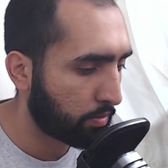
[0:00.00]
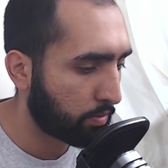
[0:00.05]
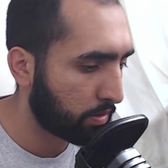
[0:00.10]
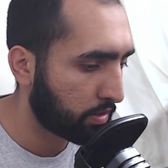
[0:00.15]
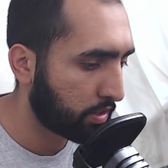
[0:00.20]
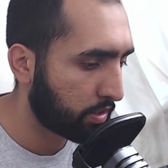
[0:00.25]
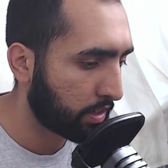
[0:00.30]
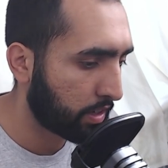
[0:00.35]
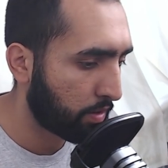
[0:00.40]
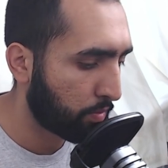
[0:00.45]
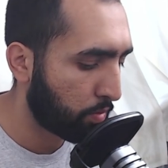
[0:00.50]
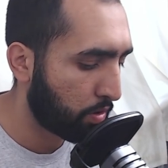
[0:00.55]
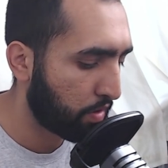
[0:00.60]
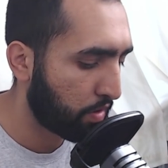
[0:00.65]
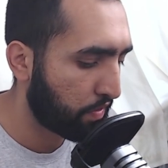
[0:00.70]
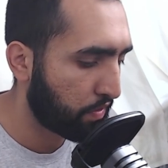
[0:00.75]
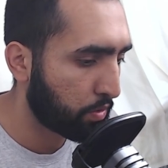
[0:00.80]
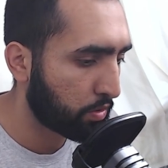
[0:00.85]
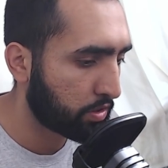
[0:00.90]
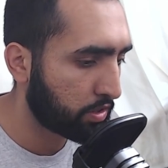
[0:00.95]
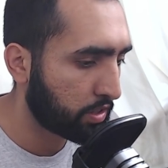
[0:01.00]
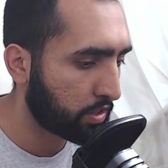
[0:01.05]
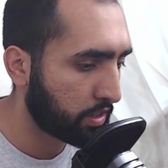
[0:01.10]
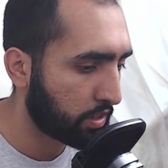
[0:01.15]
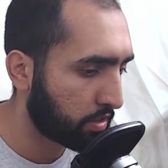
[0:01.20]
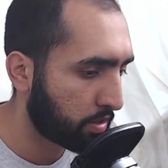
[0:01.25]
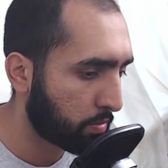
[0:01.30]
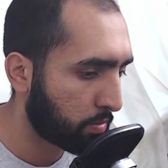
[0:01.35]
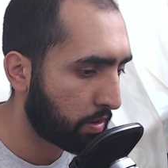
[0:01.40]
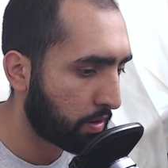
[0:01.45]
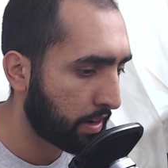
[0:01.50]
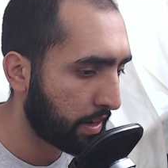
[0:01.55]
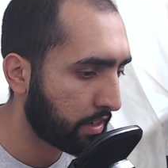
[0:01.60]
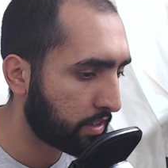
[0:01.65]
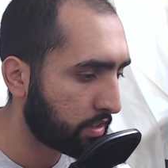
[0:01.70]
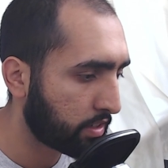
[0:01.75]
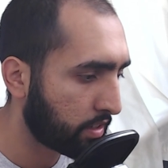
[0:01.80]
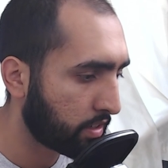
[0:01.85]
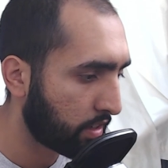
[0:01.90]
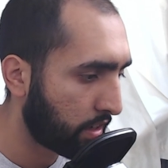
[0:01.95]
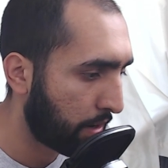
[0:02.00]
once again, 140 to 180.